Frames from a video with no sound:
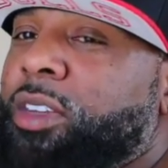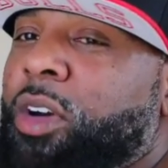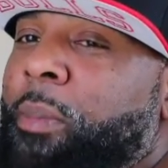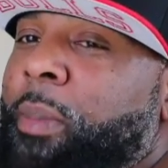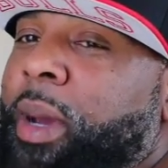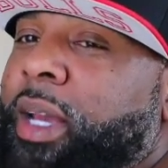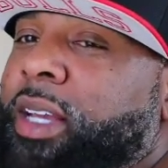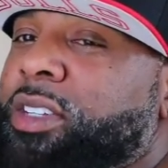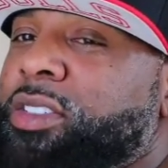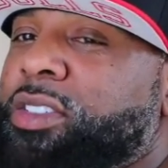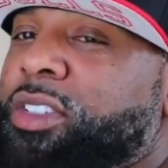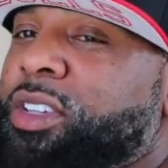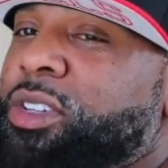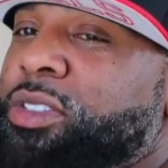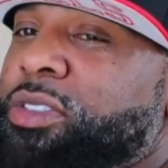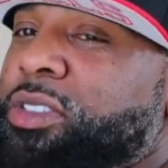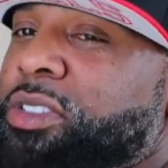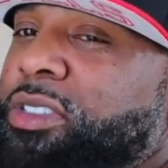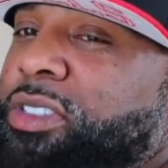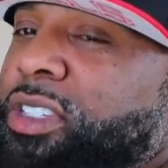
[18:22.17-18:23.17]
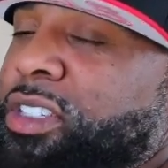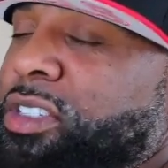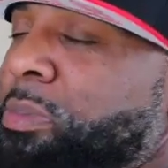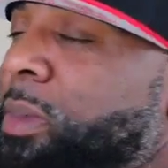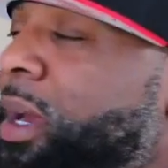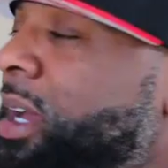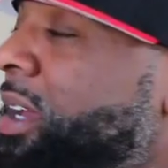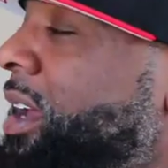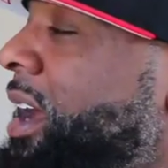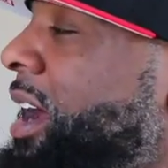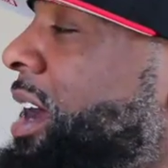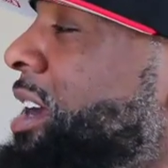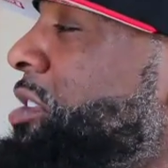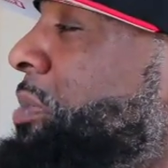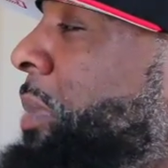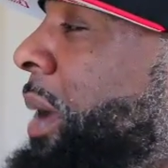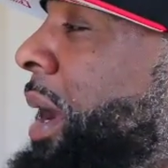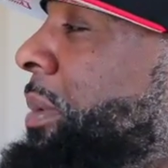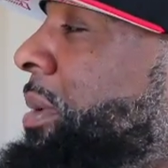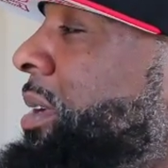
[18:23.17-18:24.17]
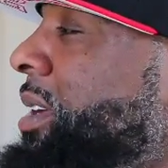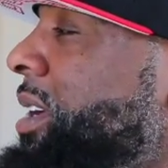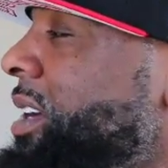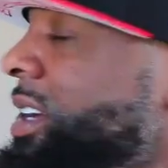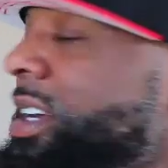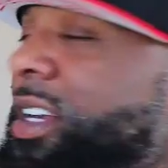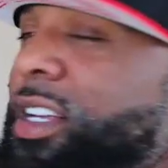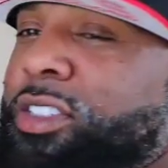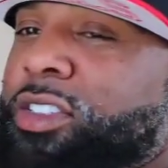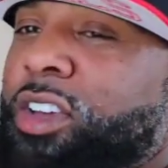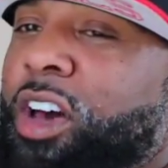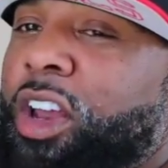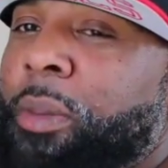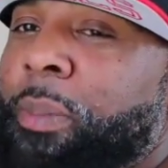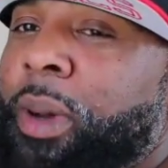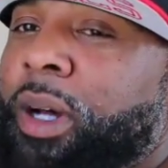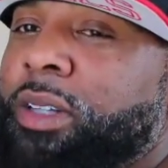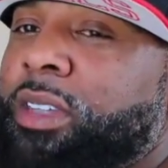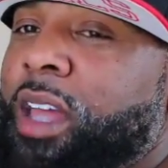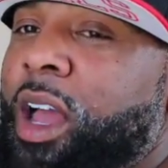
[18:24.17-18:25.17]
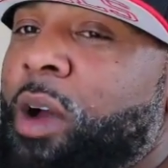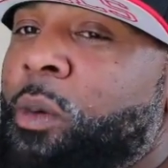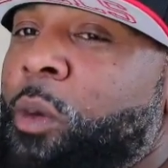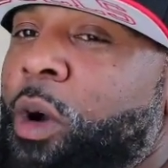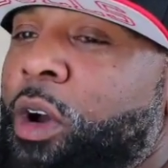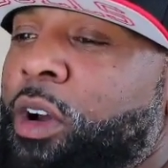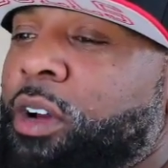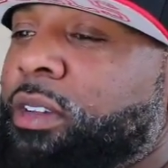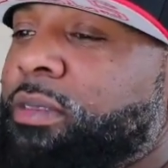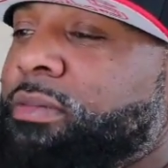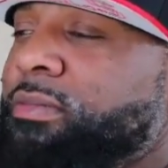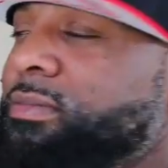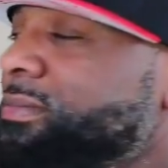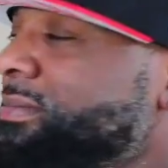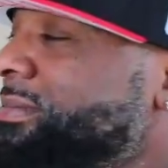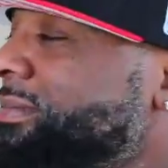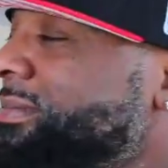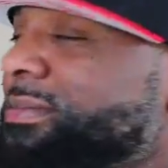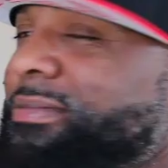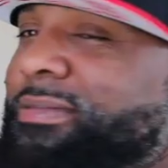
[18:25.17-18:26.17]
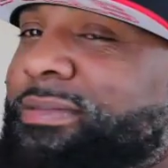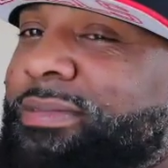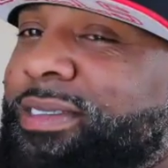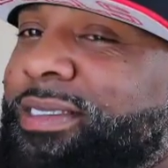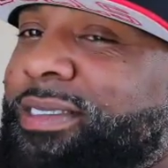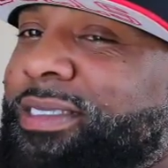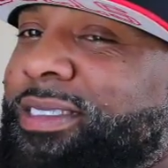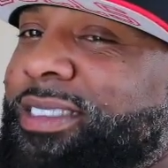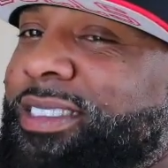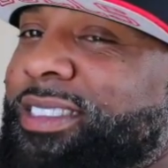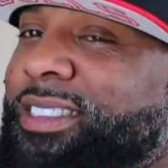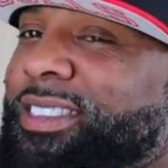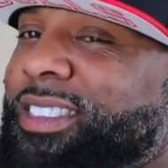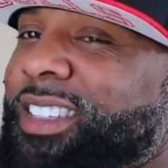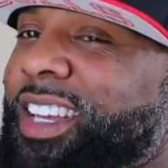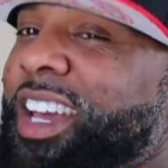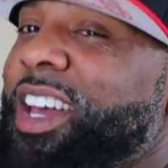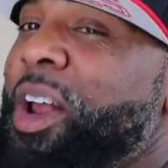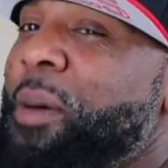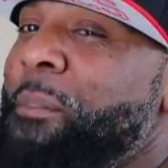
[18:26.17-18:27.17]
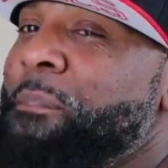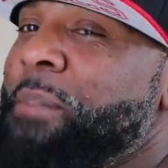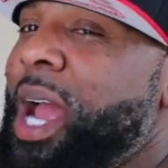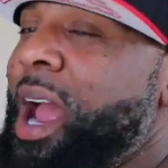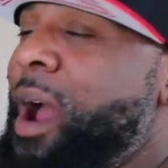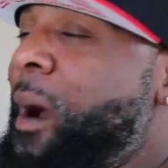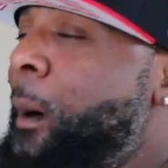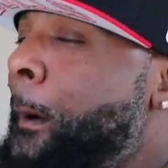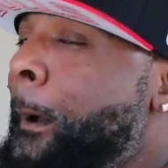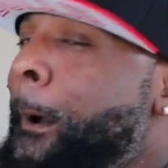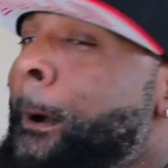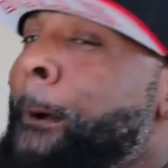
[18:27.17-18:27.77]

Don't make excuses. Just make games, baby. It's all about that work. And I'm out.